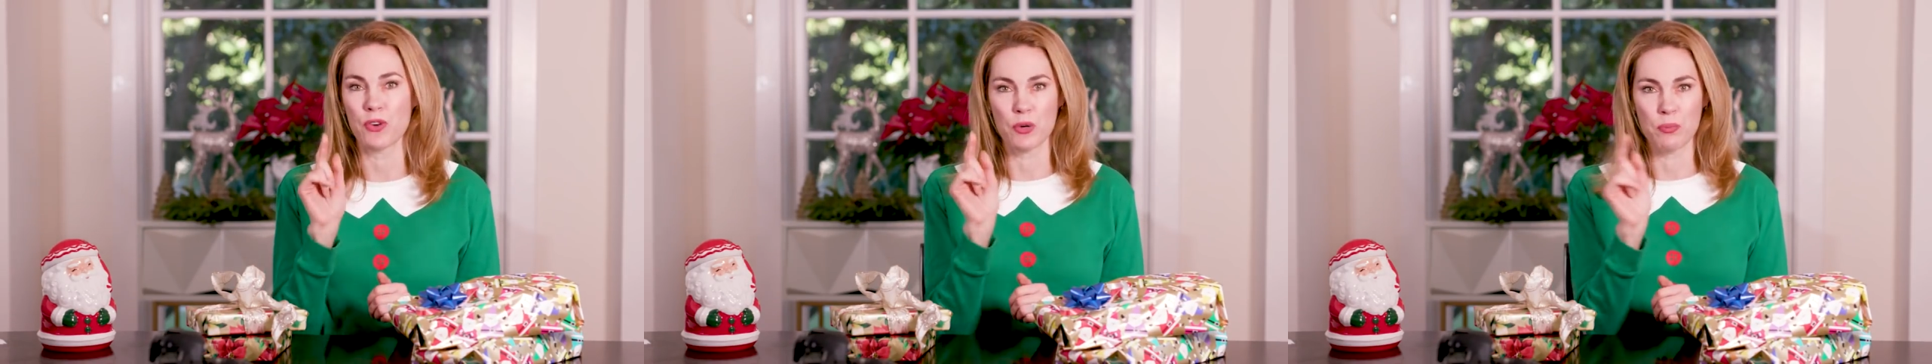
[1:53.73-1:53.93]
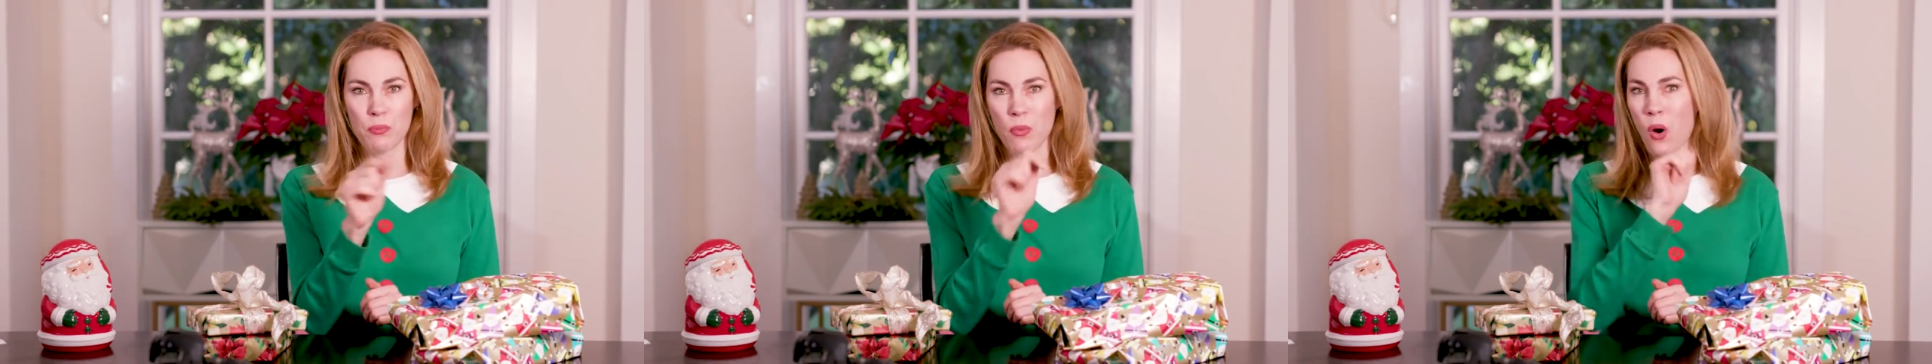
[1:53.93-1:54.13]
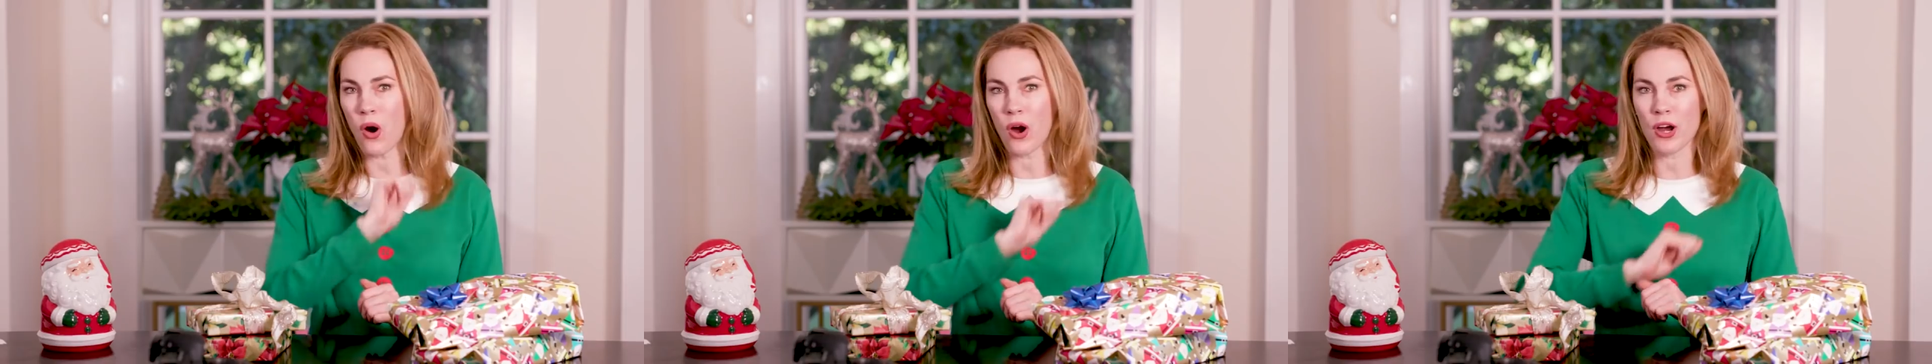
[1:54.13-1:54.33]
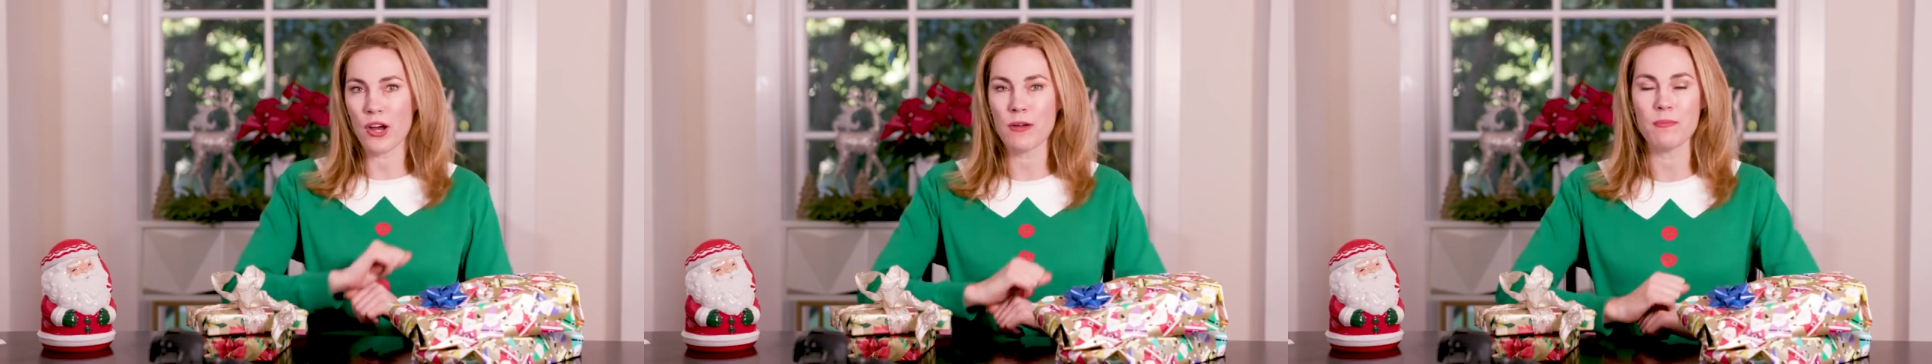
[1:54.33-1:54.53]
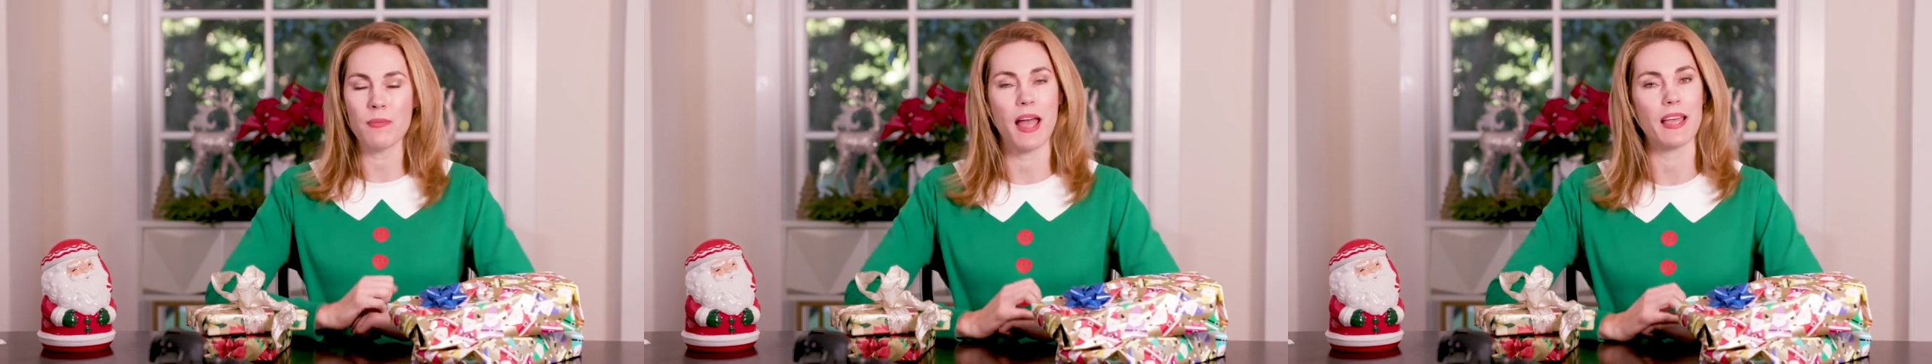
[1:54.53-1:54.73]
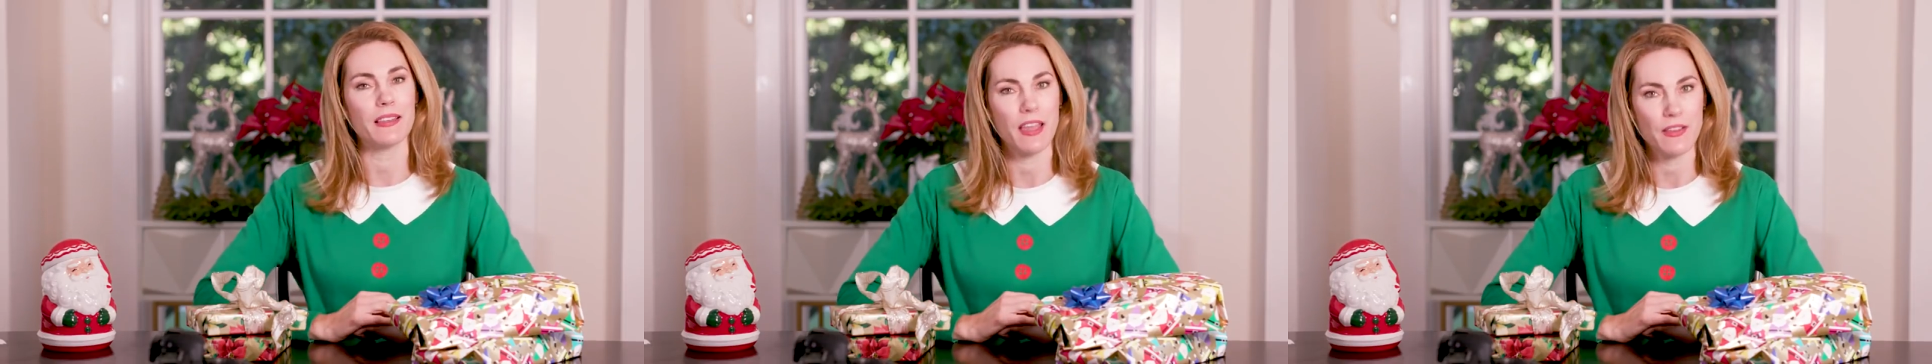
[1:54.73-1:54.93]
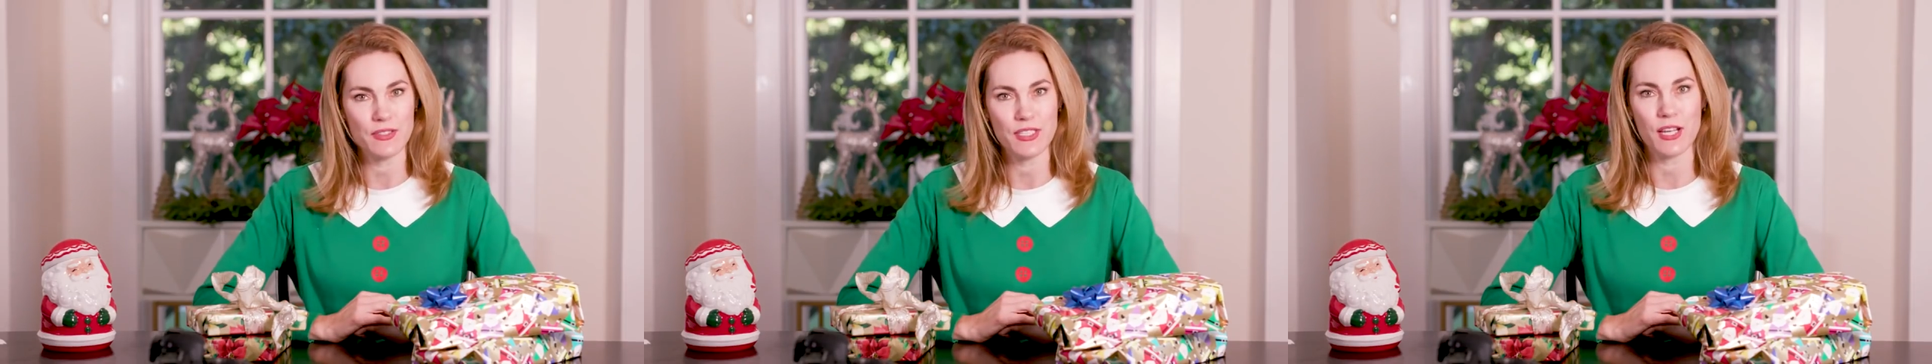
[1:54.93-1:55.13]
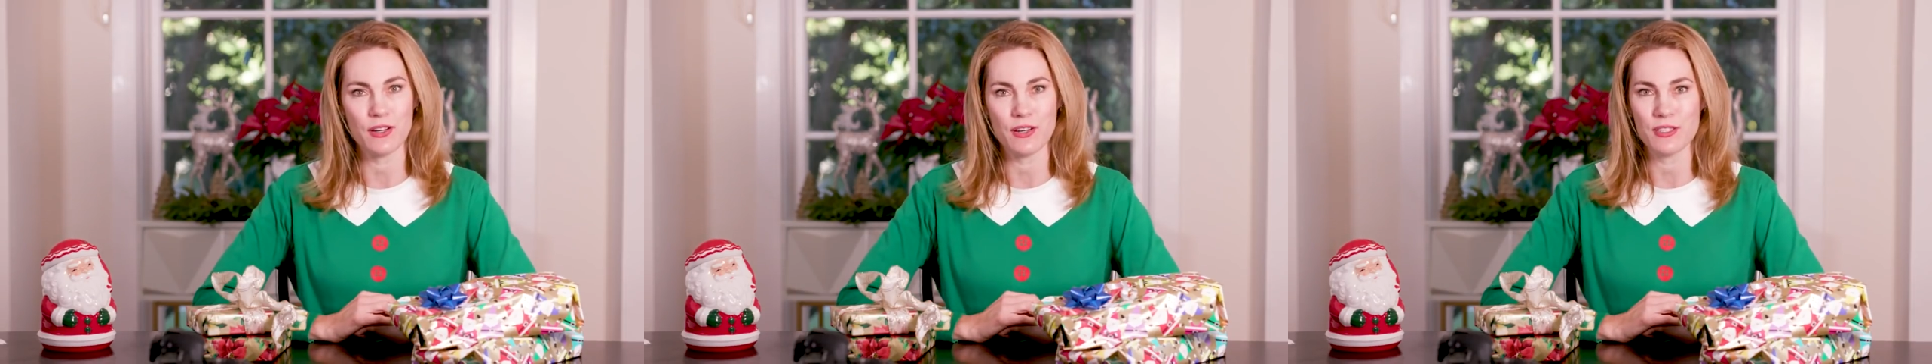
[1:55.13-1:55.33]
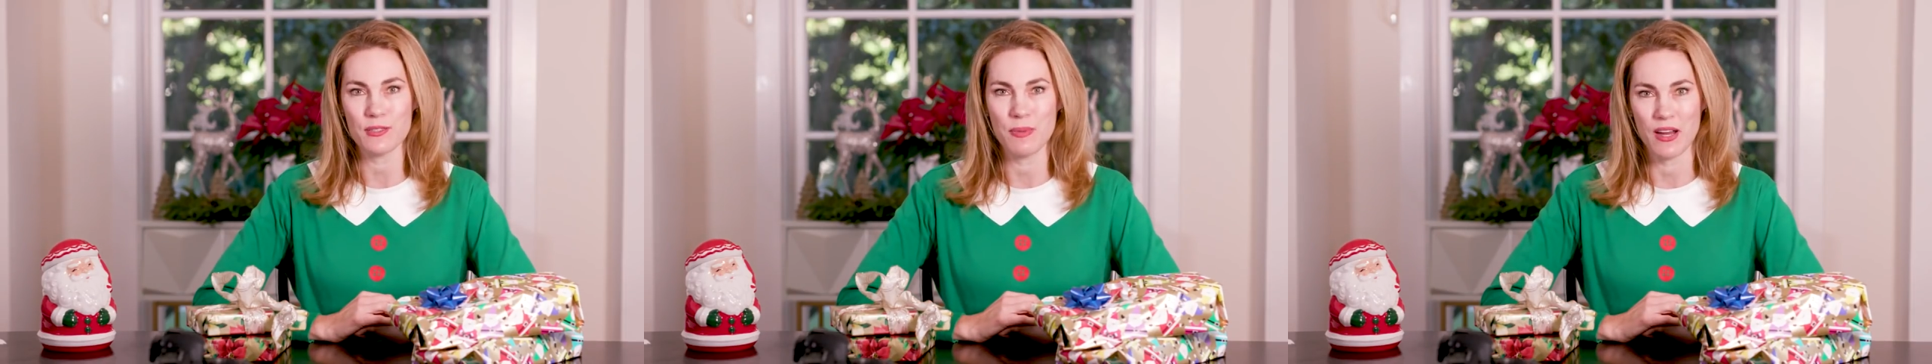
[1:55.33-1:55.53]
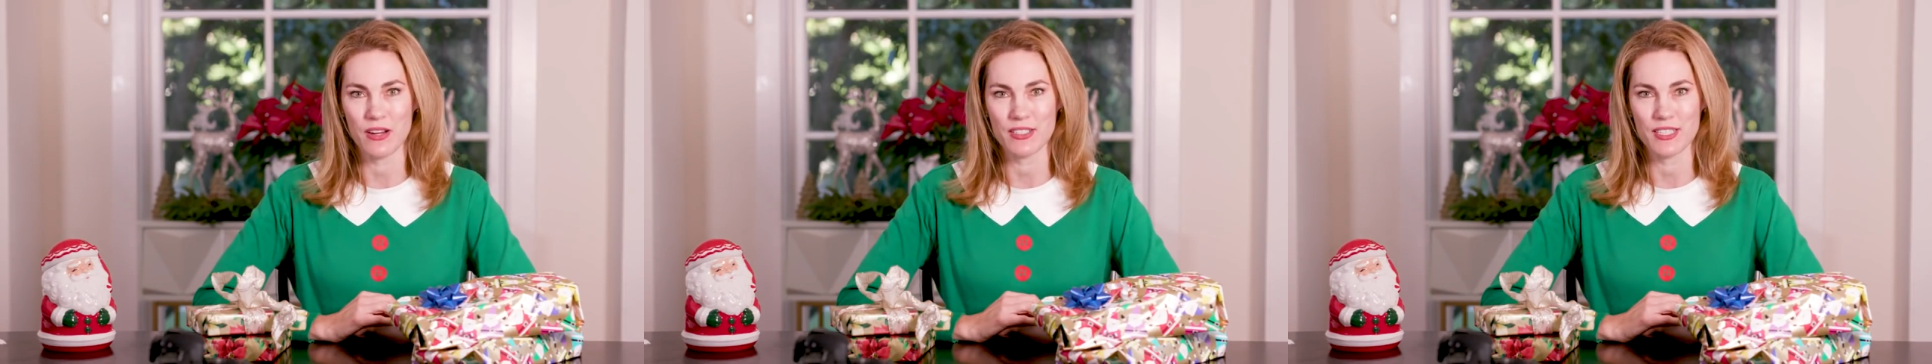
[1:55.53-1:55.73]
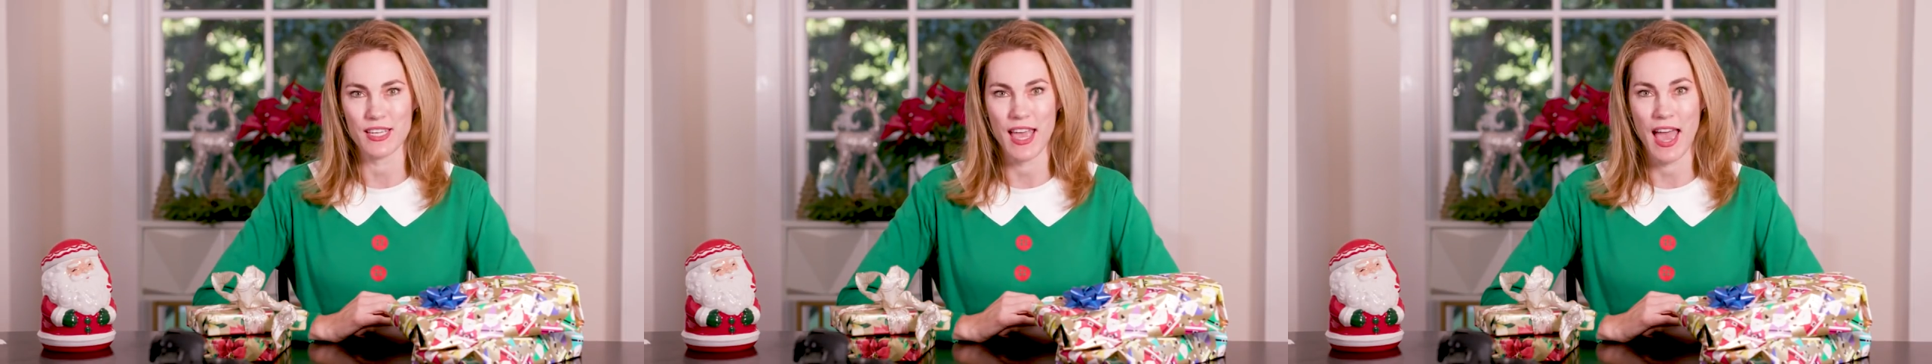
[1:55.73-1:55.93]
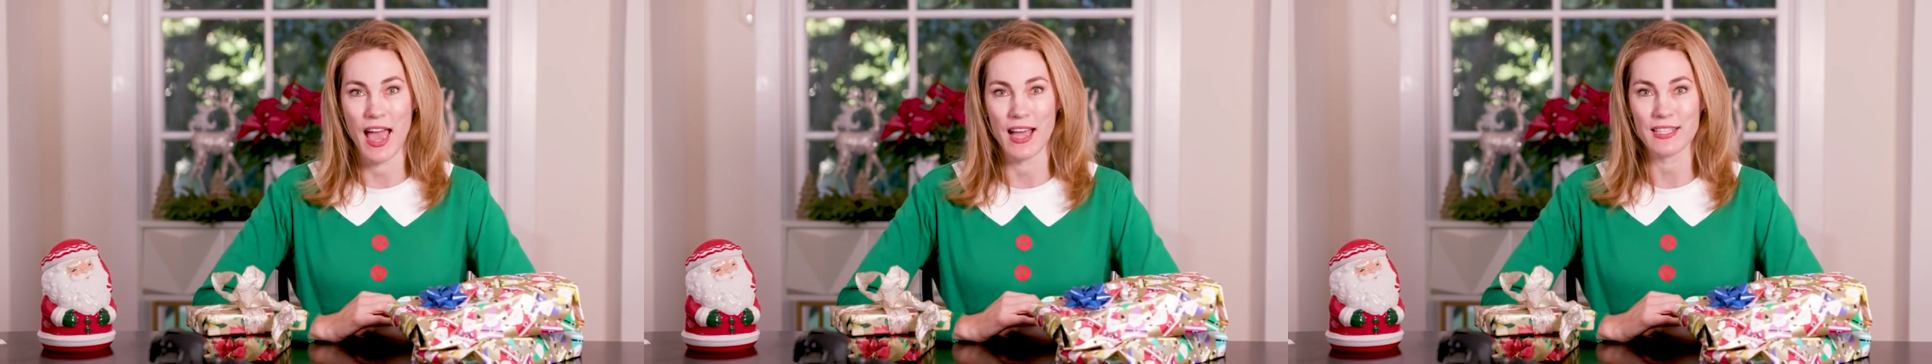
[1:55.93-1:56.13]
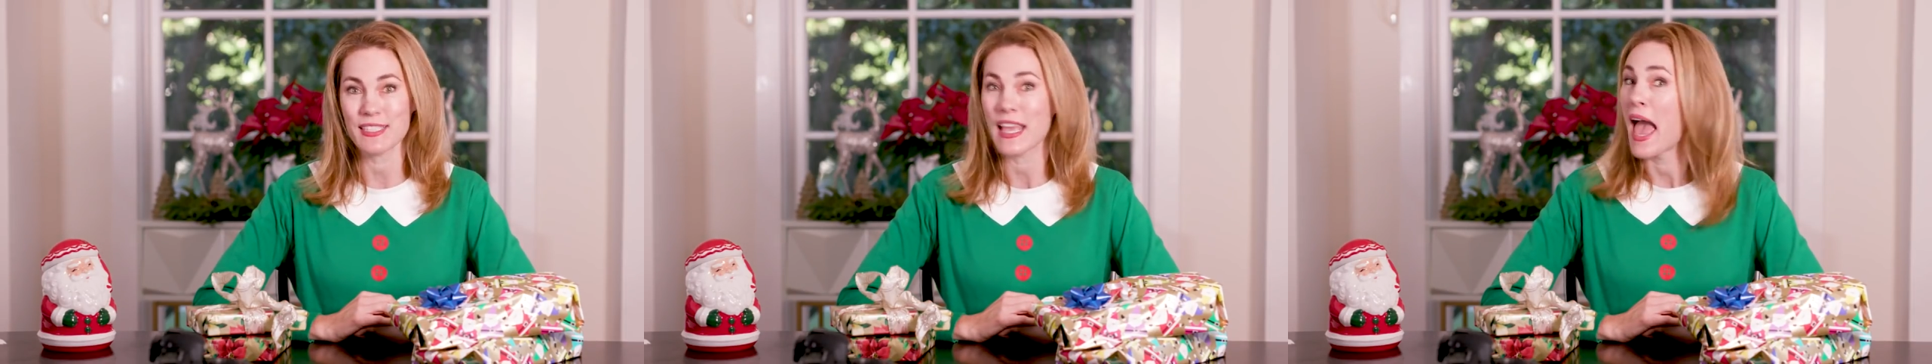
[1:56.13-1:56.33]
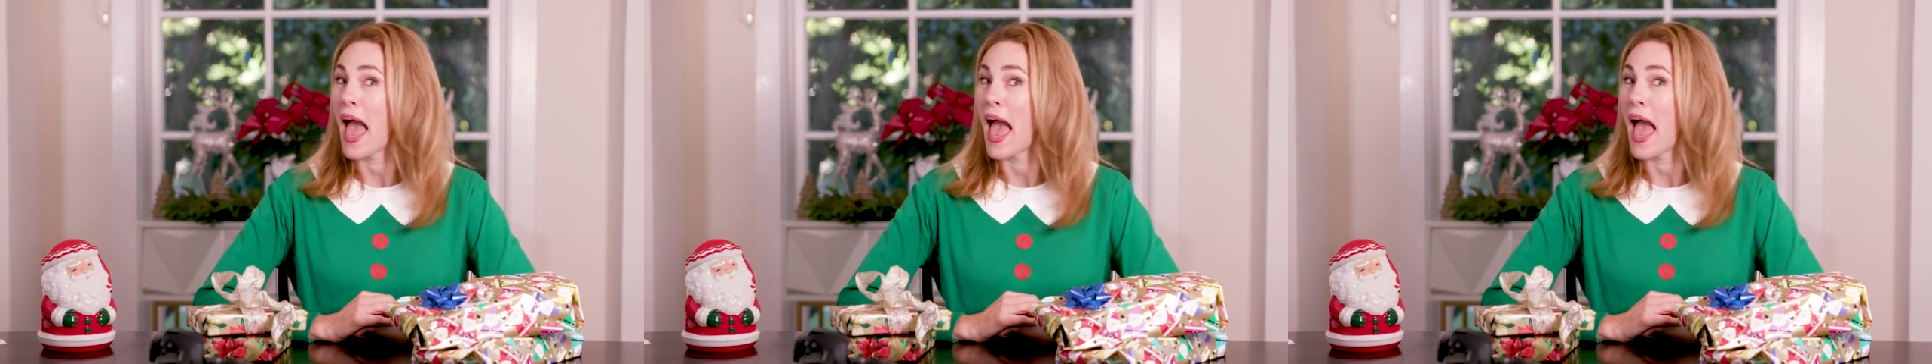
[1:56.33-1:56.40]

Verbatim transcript: for more My Life Suckers parenting hacks.